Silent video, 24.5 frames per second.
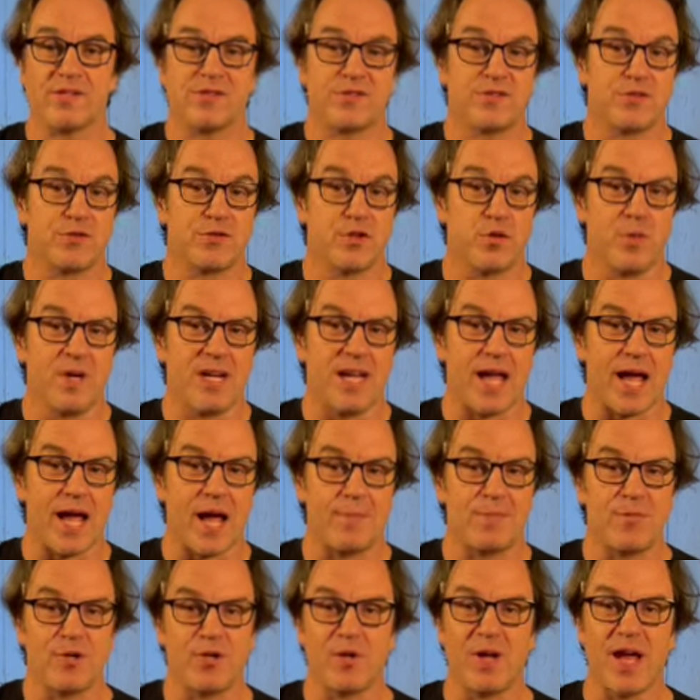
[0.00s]
so to
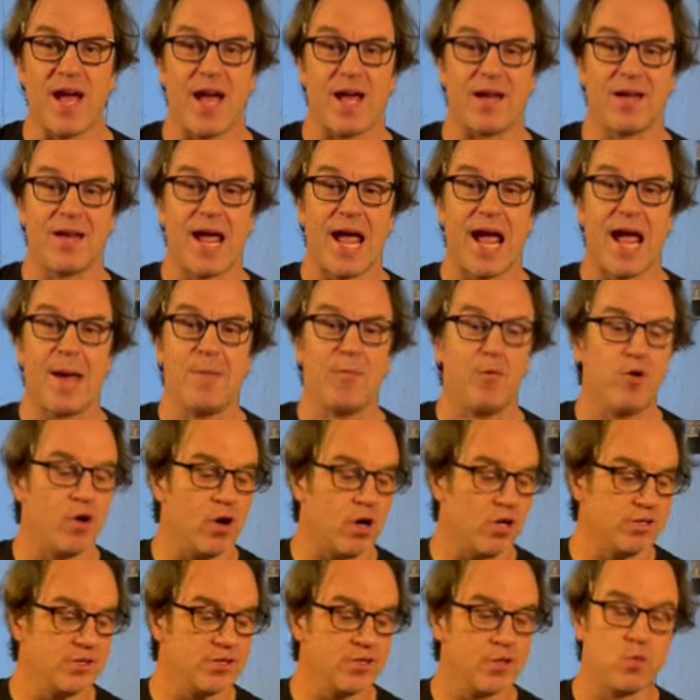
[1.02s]
recap, you got
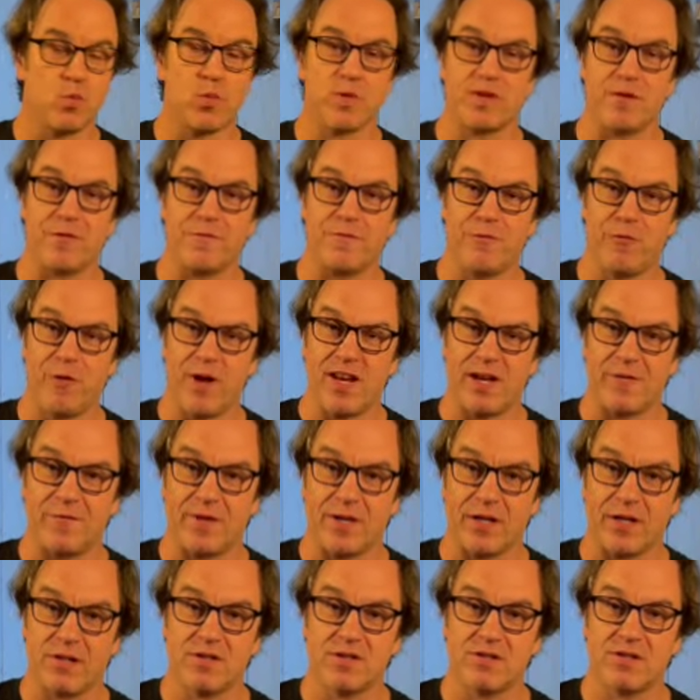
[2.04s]
hammer-ons with the fretted
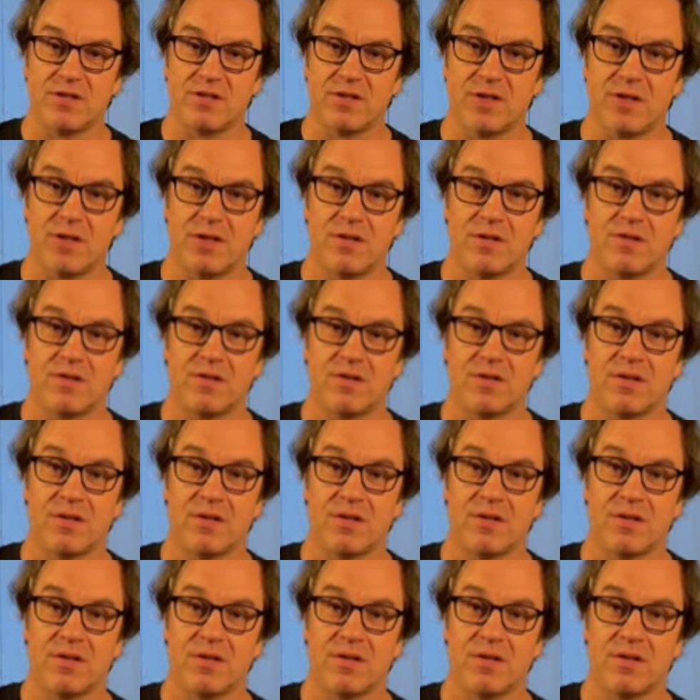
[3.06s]
fingers. You